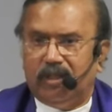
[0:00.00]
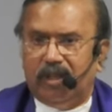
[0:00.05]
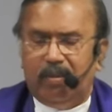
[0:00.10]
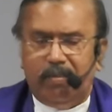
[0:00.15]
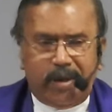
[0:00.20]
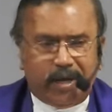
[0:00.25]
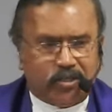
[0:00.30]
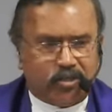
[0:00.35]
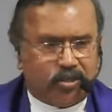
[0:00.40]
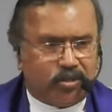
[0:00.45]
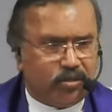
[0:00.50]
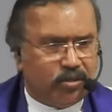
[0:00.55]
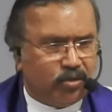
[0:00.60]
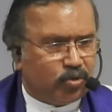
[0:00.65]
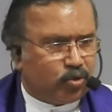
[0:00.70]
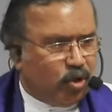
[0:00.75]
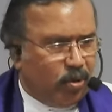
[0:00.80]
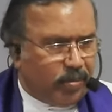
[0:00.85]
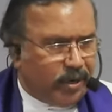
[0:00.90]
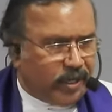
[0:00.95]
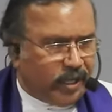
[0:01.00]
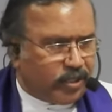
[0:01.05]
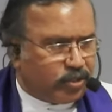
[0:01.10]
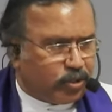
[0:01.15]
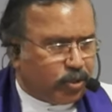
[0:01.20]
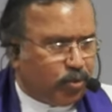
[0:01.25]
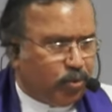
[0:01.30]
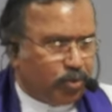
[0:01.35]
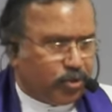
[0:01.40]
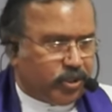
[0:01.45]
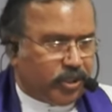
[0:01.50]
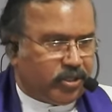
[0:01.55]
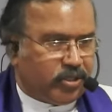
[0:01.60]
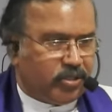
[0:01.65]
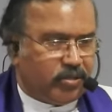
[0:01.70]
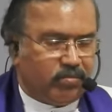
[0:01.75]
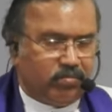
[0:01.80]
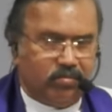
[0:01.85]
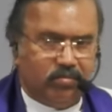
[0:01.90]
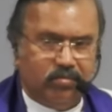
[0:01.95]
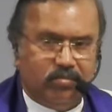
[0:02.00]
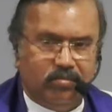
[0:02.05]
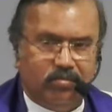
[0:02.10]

He makes so many excuses.